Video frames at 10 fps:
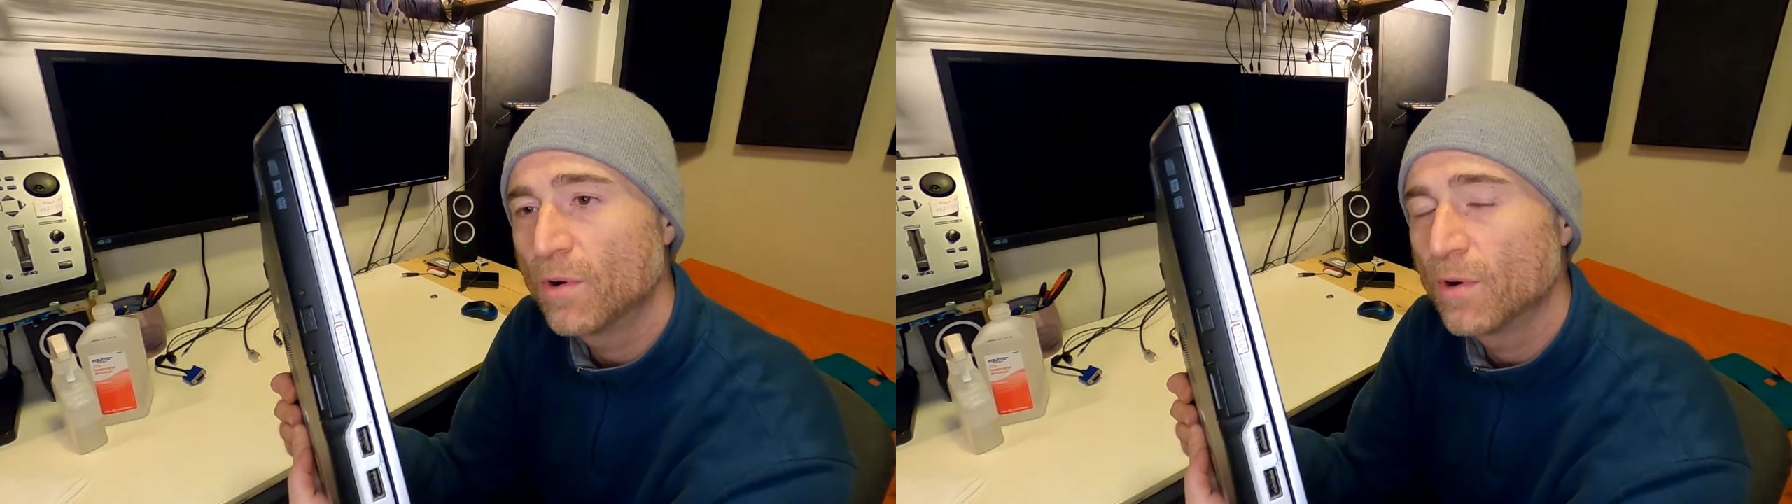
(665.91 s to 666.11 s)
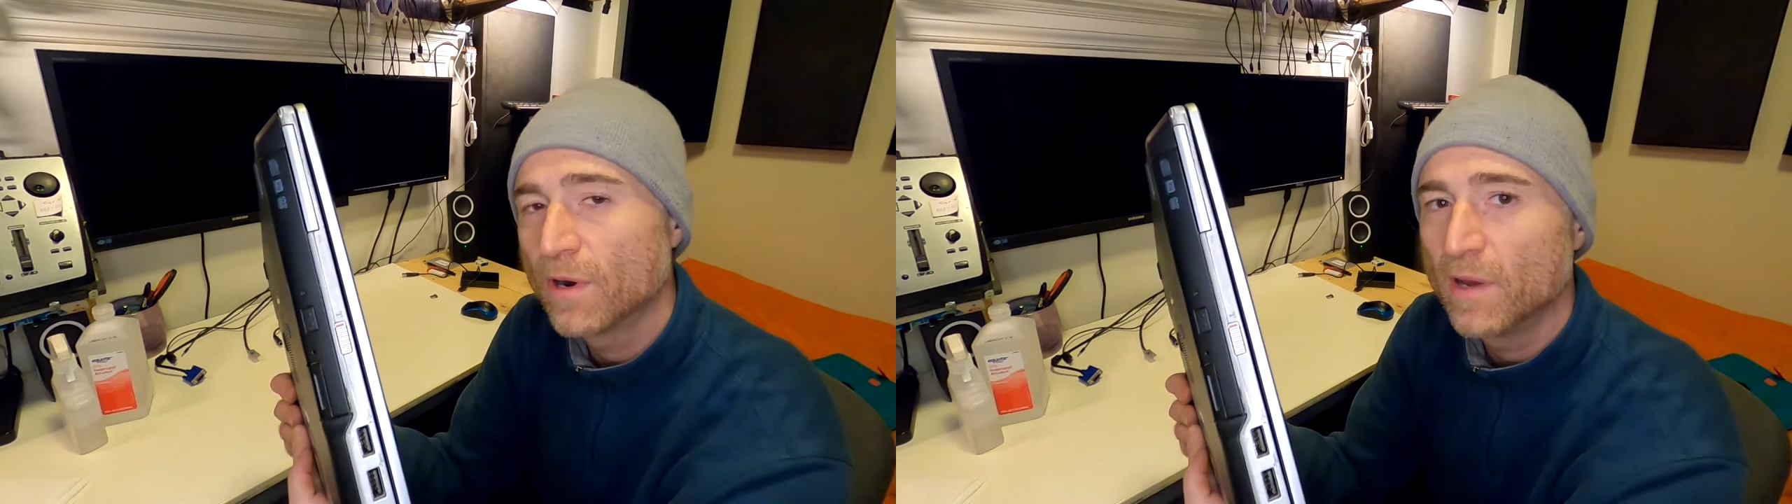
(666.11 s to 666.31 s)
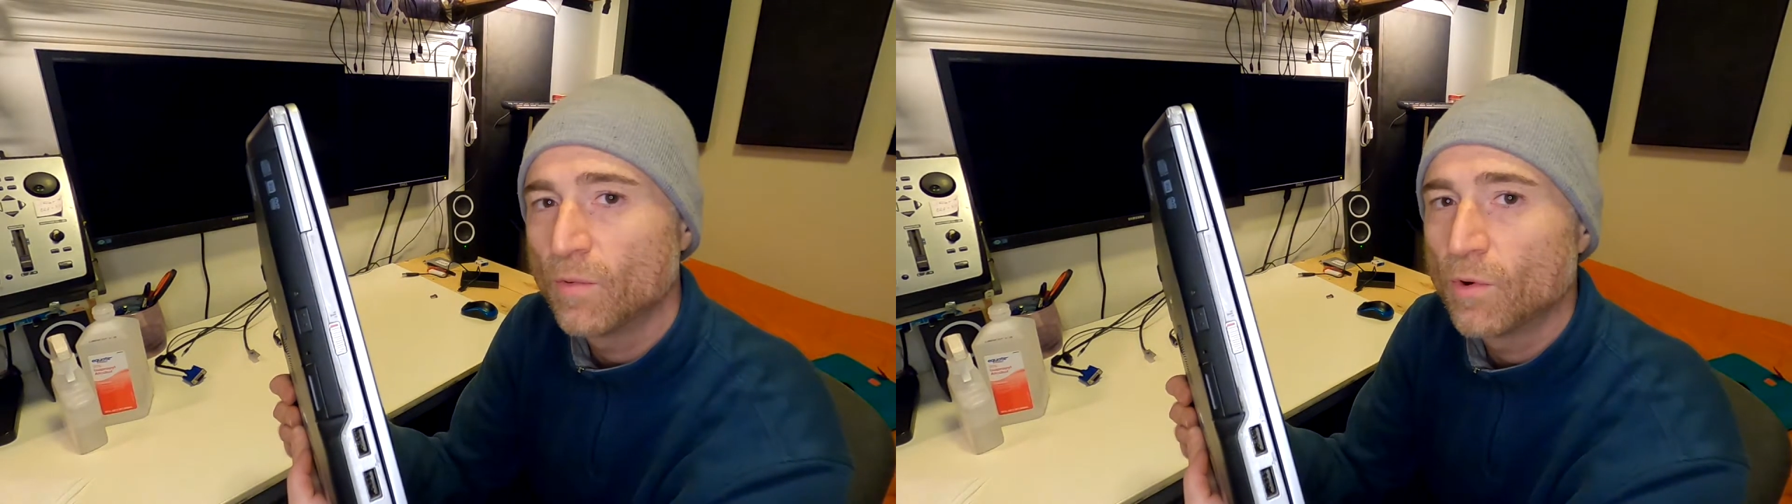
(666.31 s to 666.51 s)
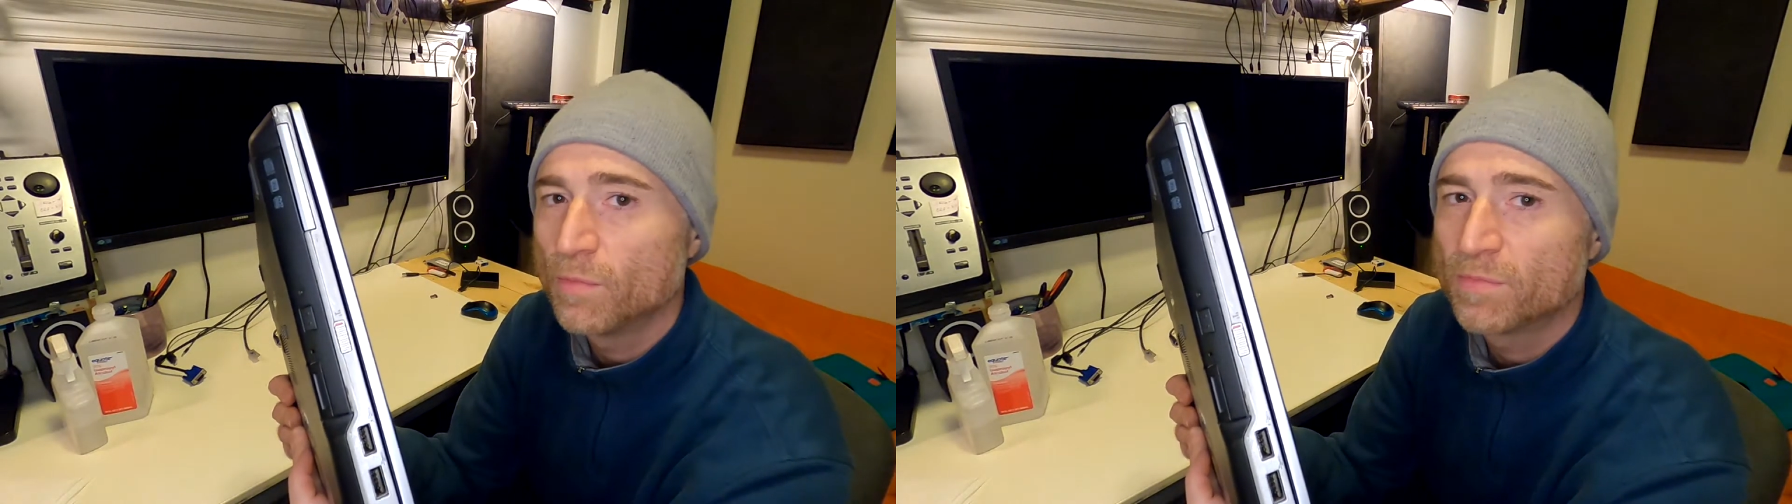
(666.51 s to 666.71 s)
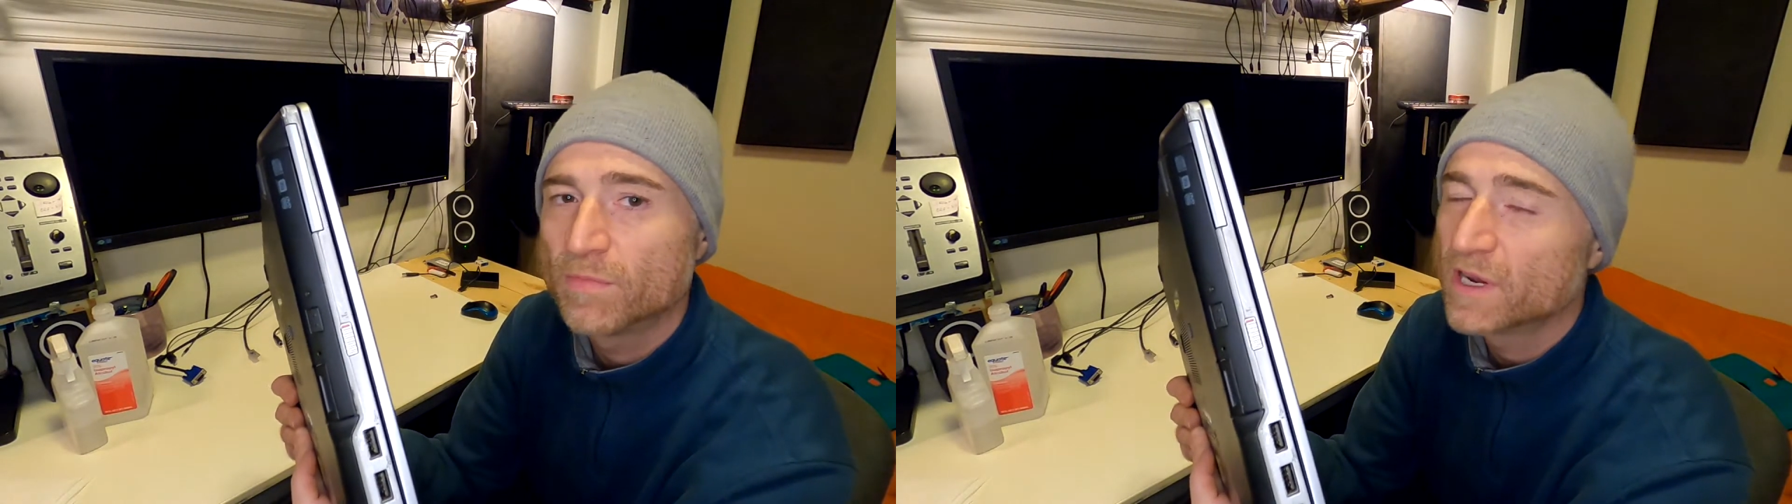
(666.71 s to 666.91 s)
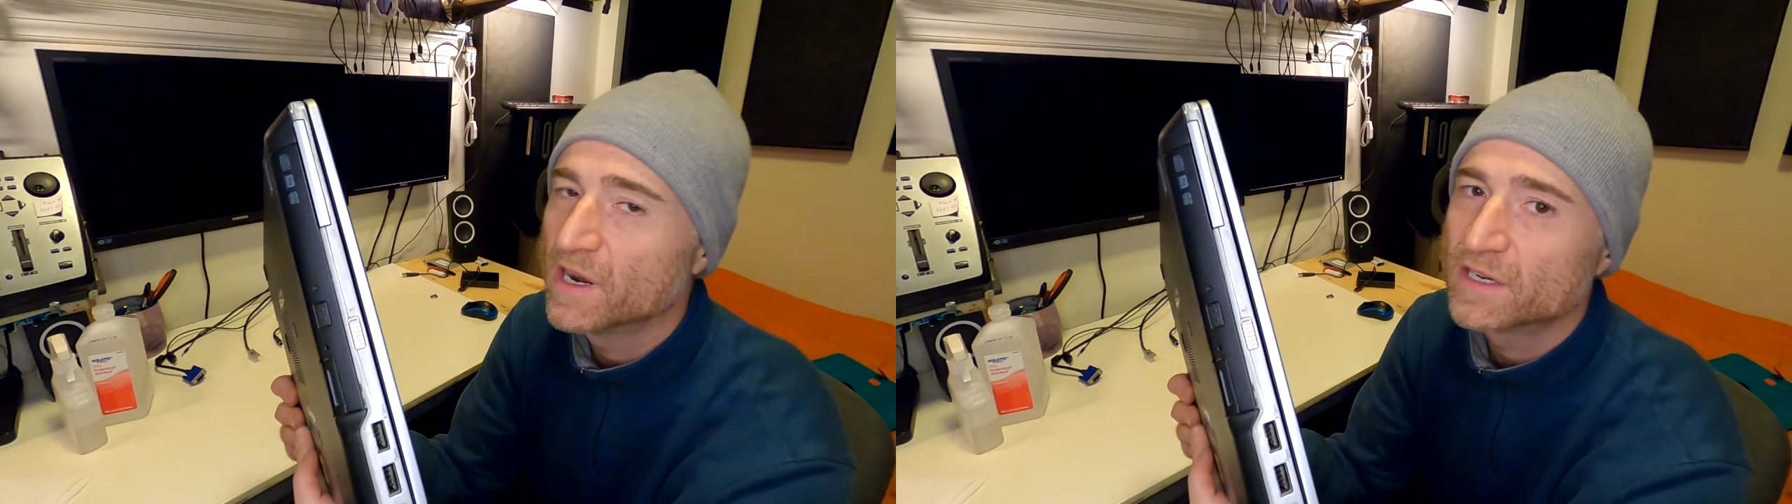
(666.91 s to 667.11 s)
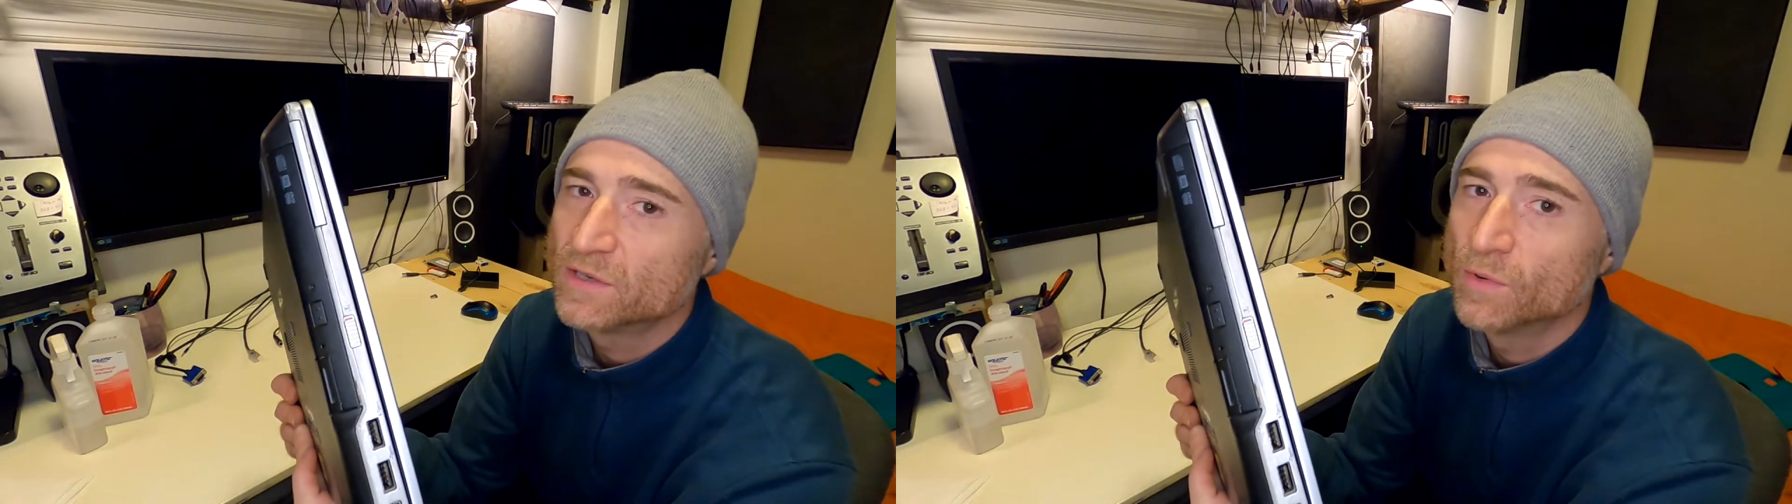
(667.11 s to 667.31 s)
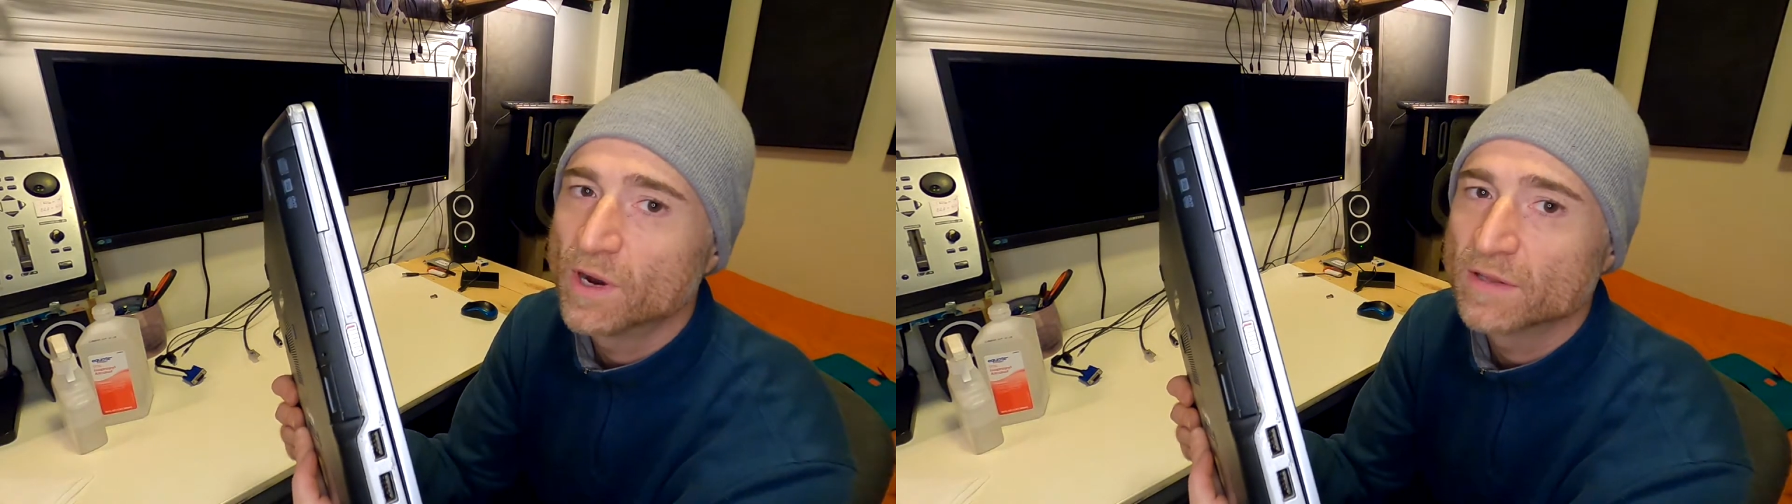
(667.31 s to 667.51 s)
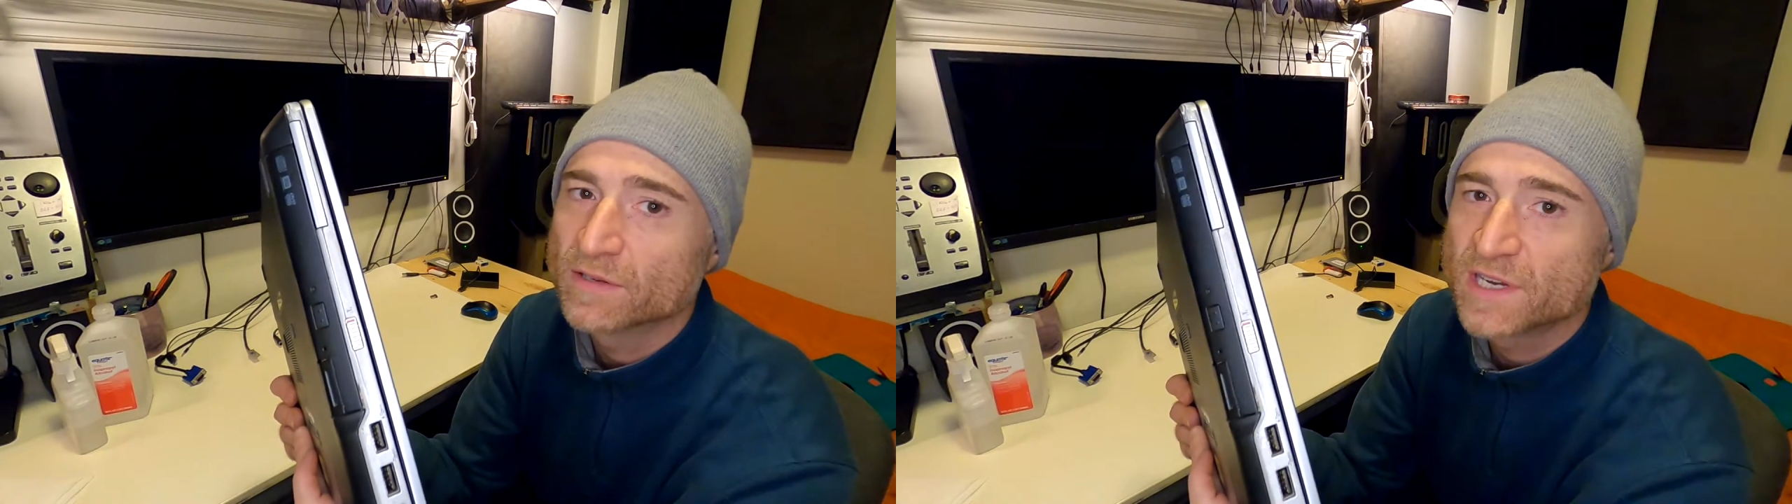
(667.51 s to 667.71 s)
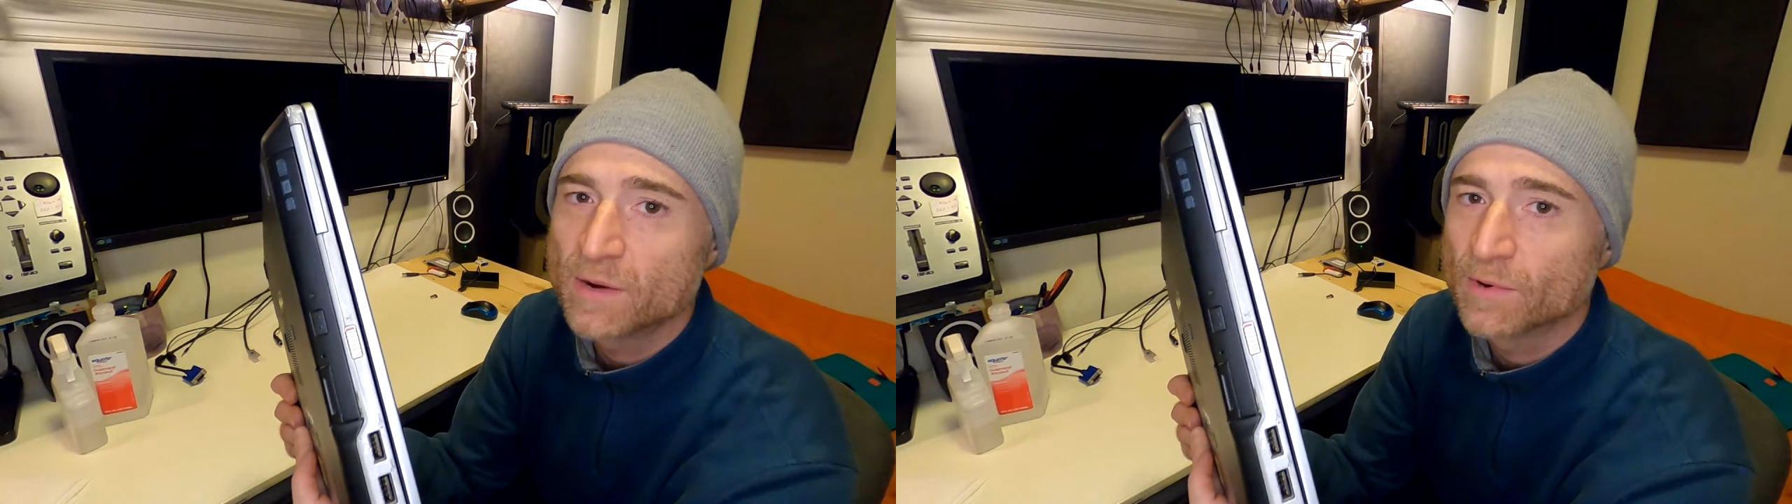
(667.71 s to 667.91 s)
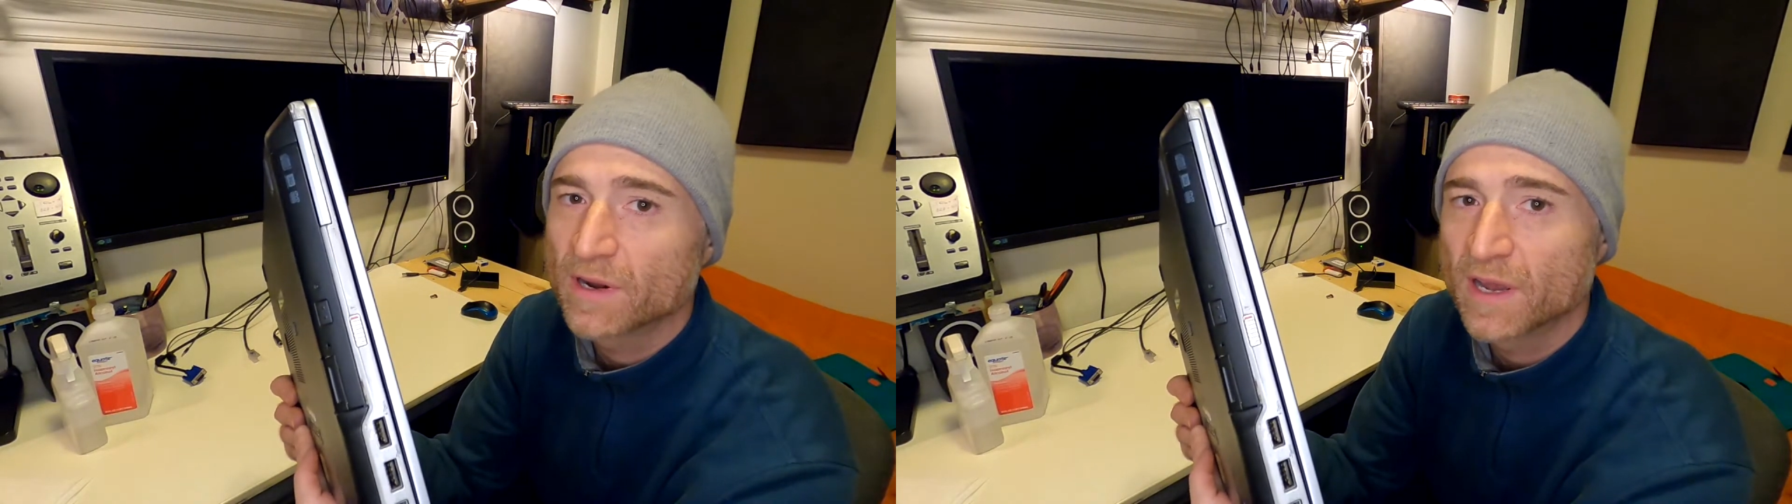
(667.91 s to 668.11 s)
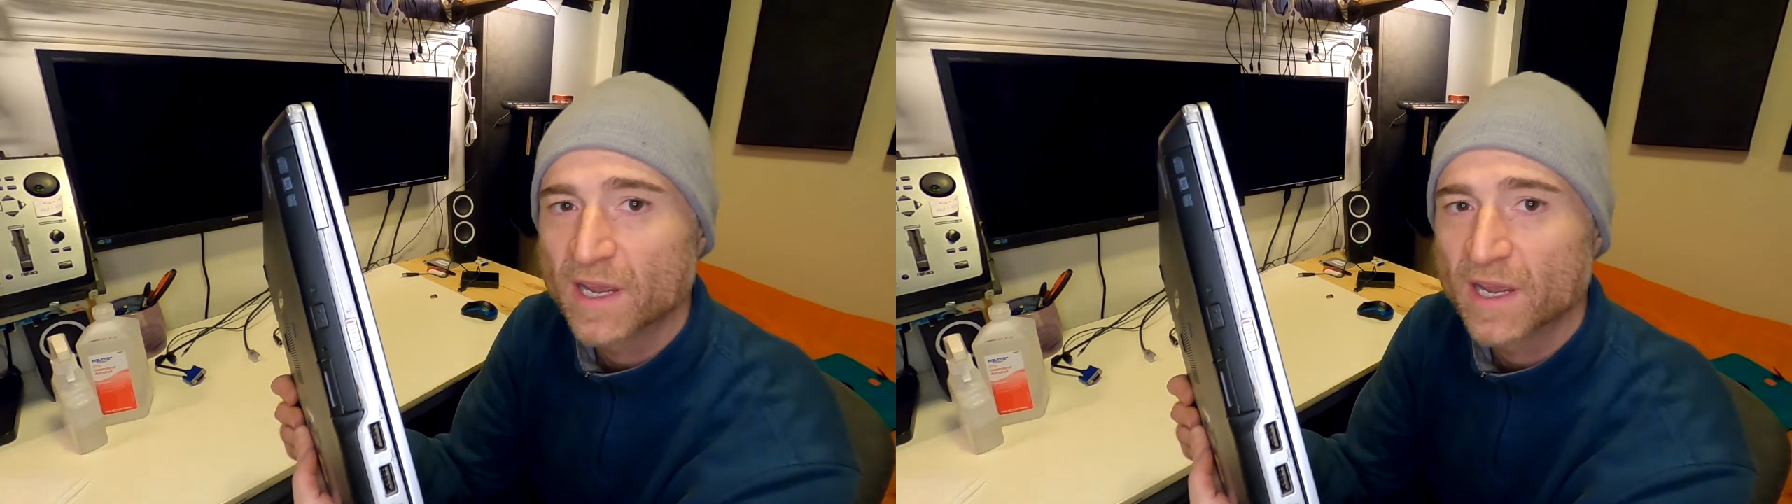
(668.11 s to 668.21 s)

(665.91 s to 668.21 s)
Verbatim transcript: or it won't connect to a wireless network.